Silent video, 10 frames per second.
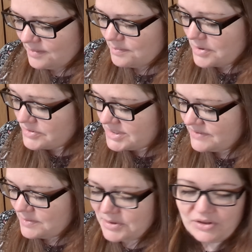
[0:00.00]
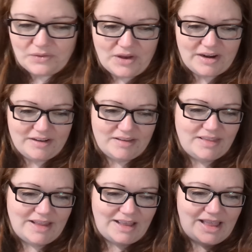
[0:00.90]
Most of them are Lugana.
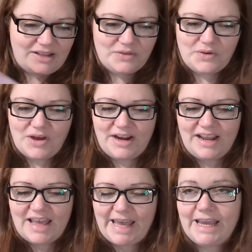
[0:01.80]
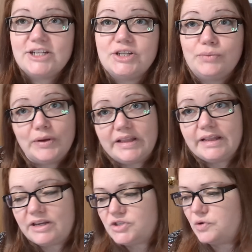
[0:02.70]
I like Lugana. I actually really
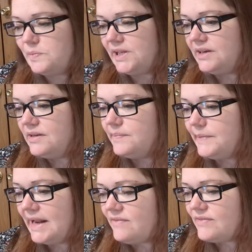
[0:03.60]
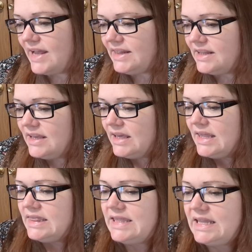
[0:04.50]
like Joan, but I find
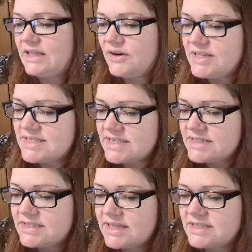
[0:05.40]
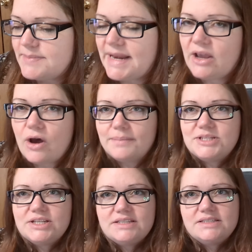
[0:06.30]
that there isn't as many
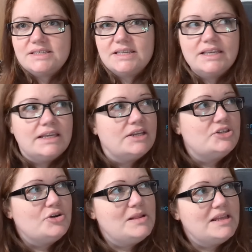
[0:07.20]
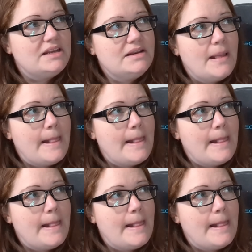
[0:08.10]
options in Joan.